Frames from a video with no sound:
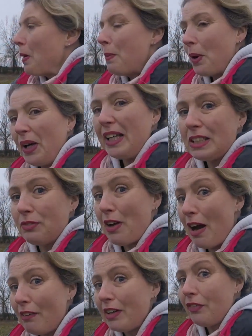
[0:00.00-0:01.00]
but his
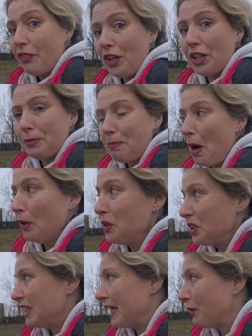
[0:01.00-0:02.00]
very first
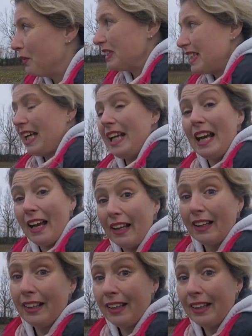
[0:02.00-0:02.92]
posting was here